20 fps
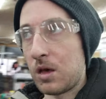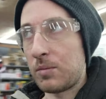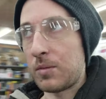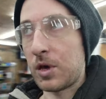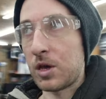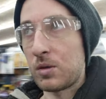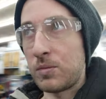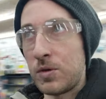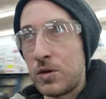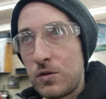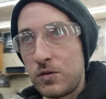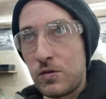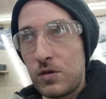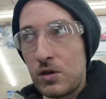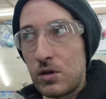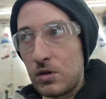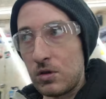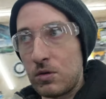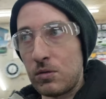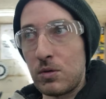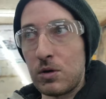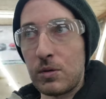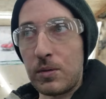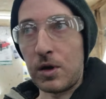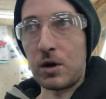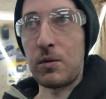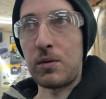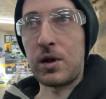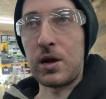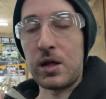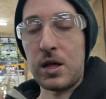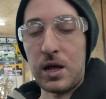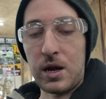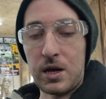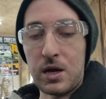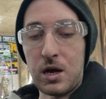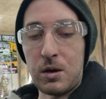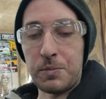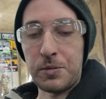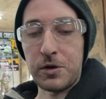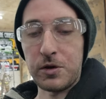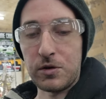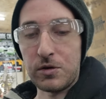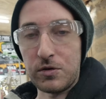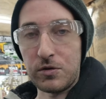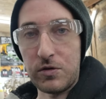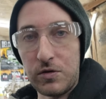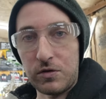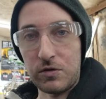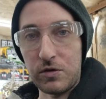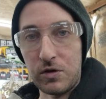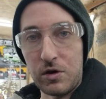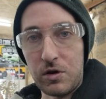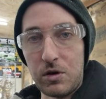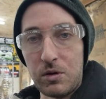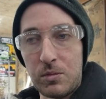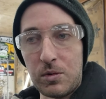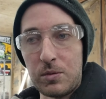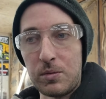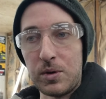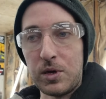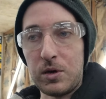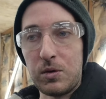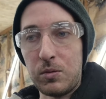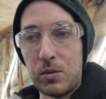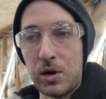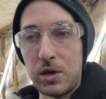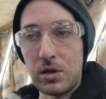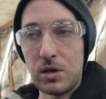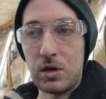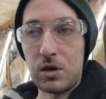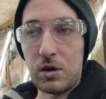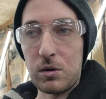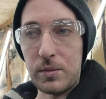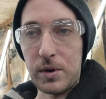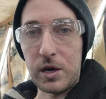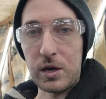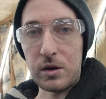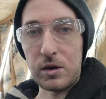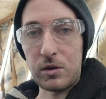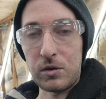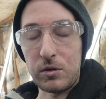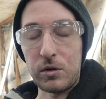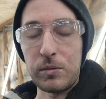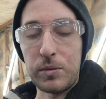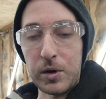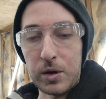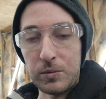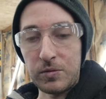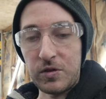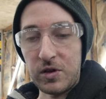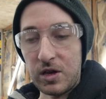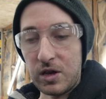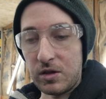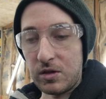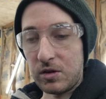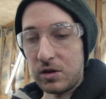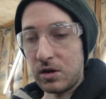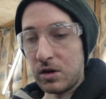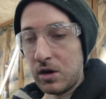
I'm not going to be using the aluminum. I don't want a lot of couplers, so I'm going to be welding all my intercooler pipes together.